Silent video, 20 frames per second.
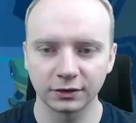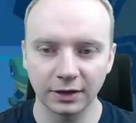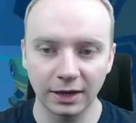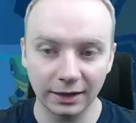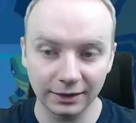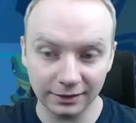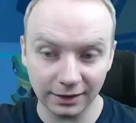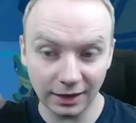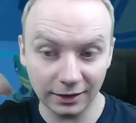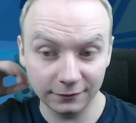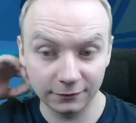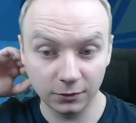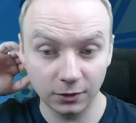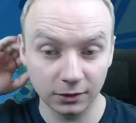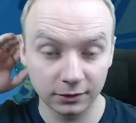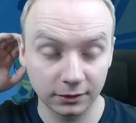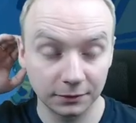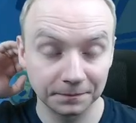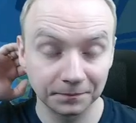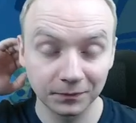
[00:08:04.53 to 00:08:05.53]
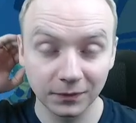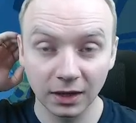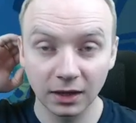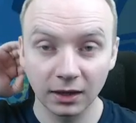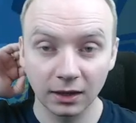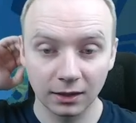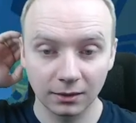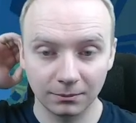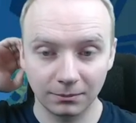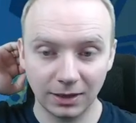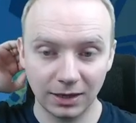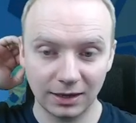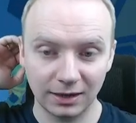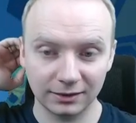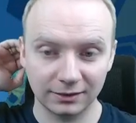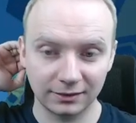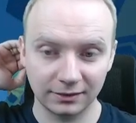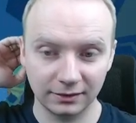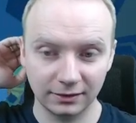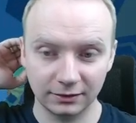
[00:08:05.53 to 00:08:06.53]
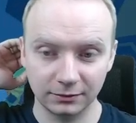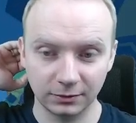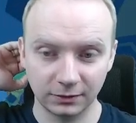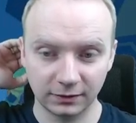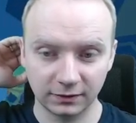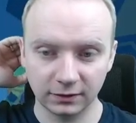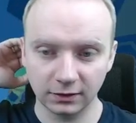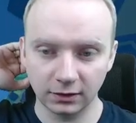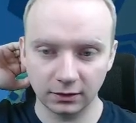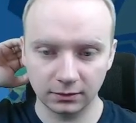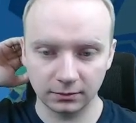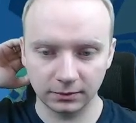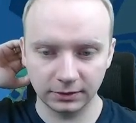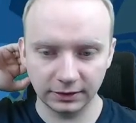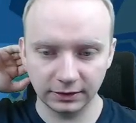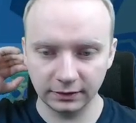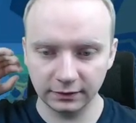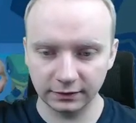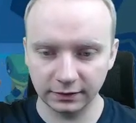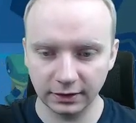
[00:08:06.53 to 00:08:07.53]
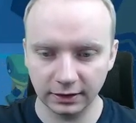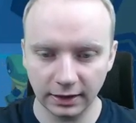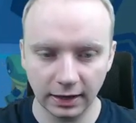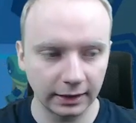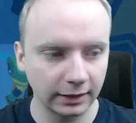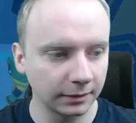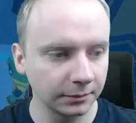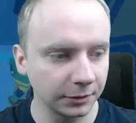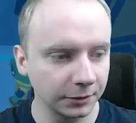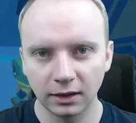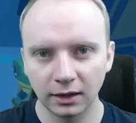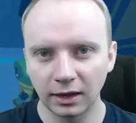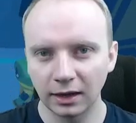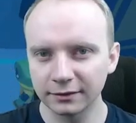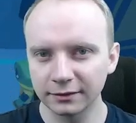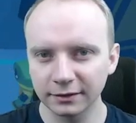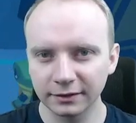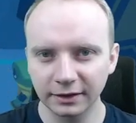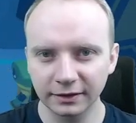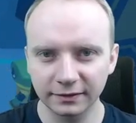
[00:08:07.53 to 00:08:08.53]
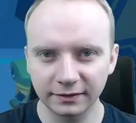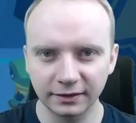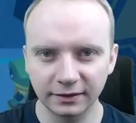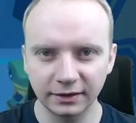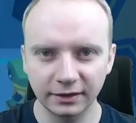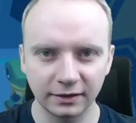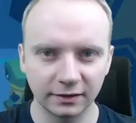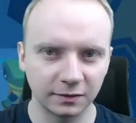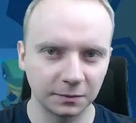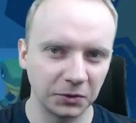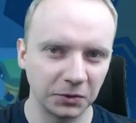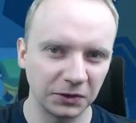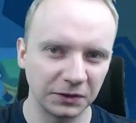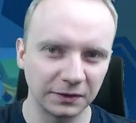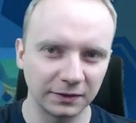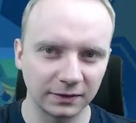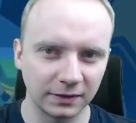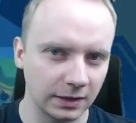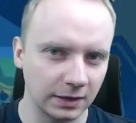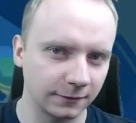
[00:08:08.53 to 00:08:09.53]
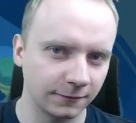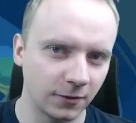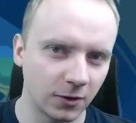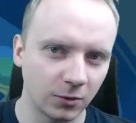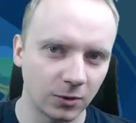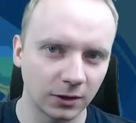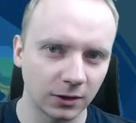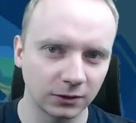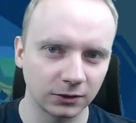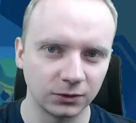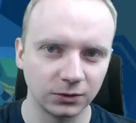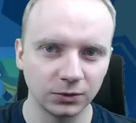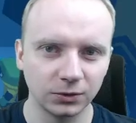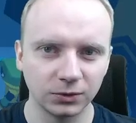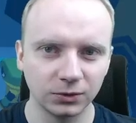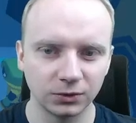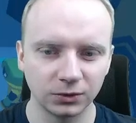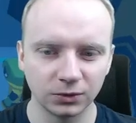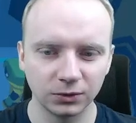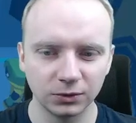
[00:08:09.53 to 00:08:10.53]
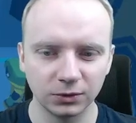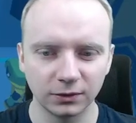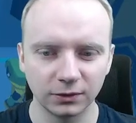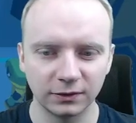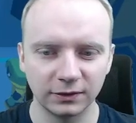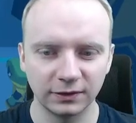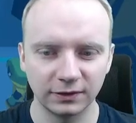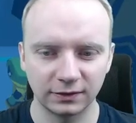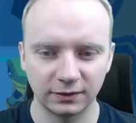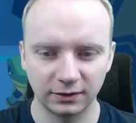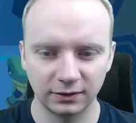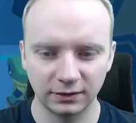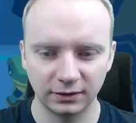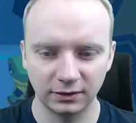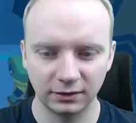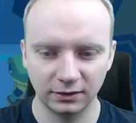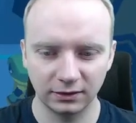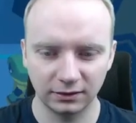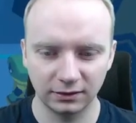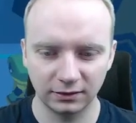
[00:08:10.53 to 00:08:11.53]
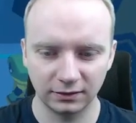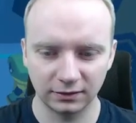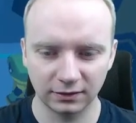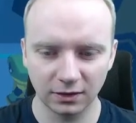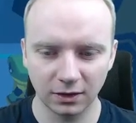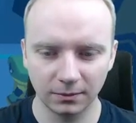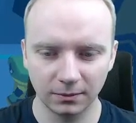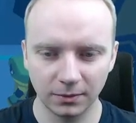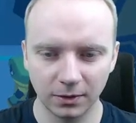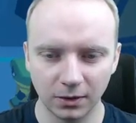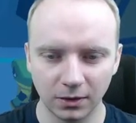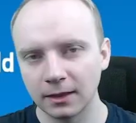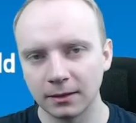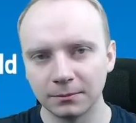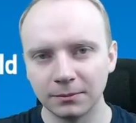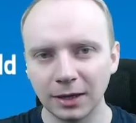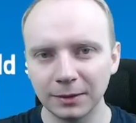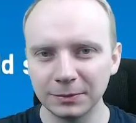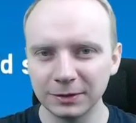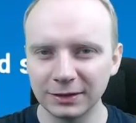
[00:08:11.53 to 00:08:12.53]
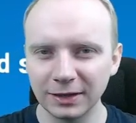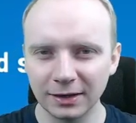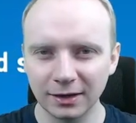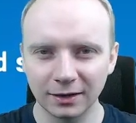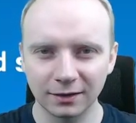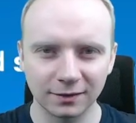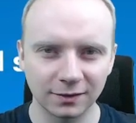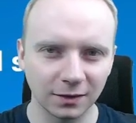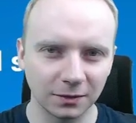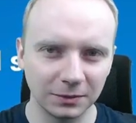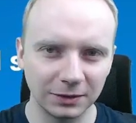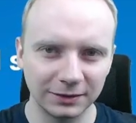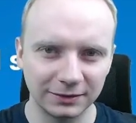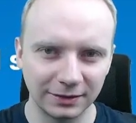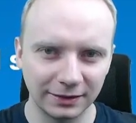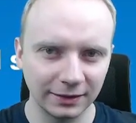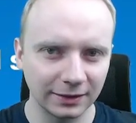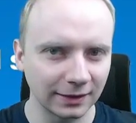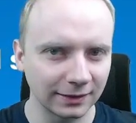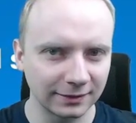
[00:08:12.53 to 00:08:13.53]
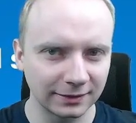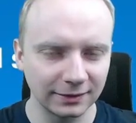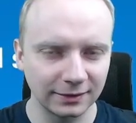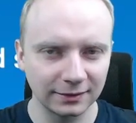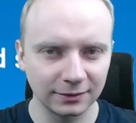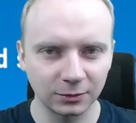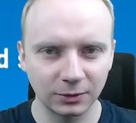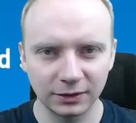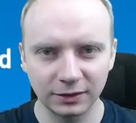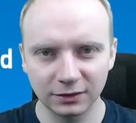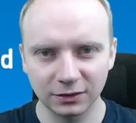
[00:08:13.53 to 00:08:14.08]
and I've won. But it was some easier enemy. As you can see, it's pretty straightforward to use this combo. Maybe there are some intricacies when it